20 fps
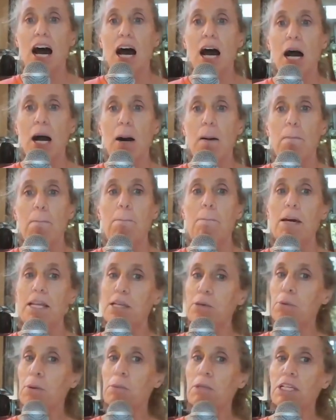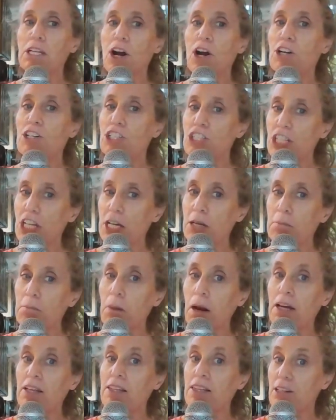Many women are shamed
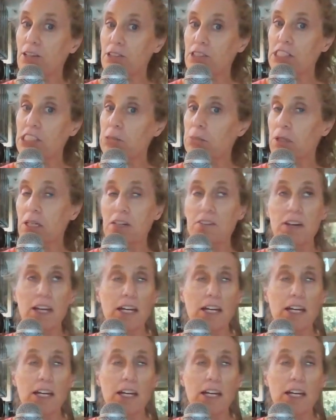by their display of